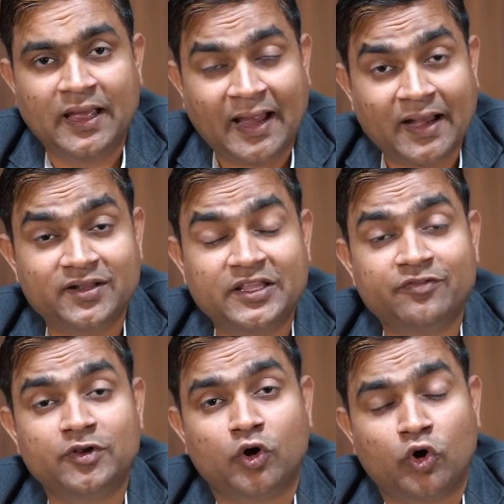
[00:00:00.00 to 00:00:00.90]
and they
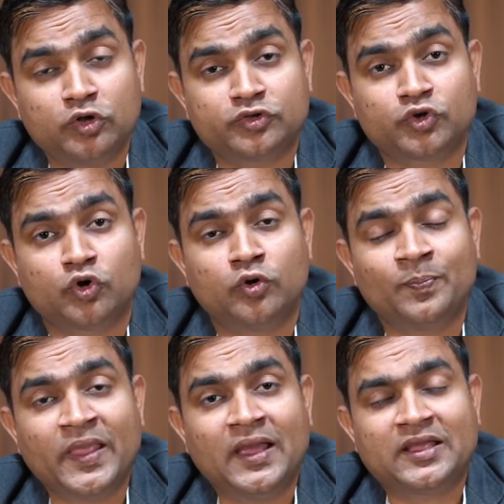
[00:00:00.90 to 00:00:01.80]
will also
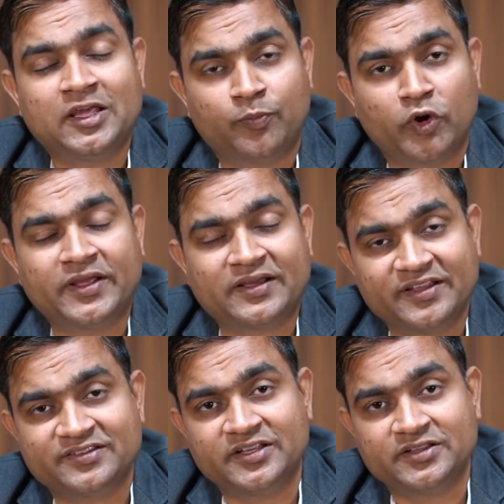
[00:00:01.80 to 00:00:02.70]
keep on
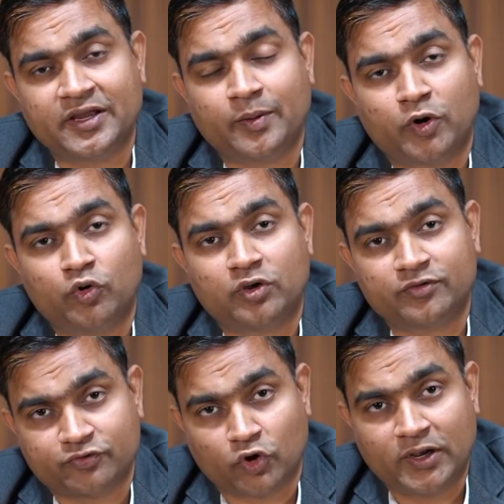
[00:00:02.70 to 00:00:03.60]
increasing the amount of
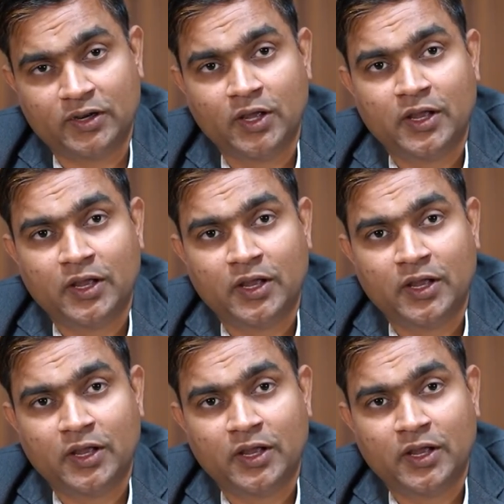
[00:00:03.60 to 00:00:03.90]
soil.